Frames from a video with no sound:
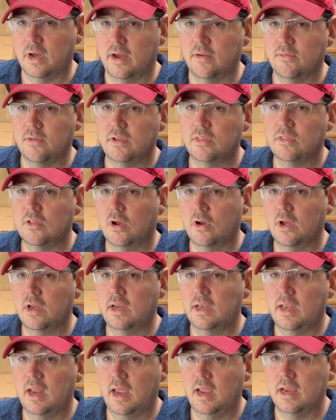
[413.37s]
every 30
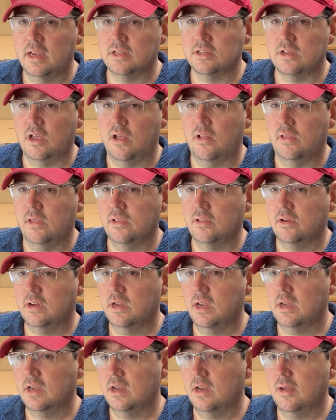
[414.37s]
days, I'll either
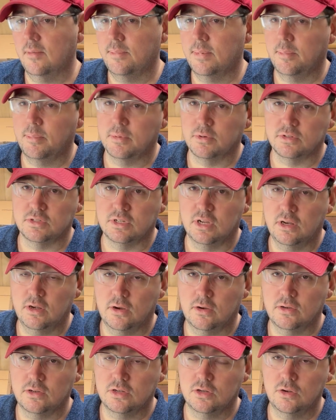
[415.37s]
kick it up a percent
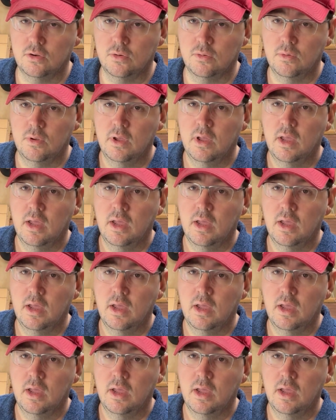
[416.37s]
or two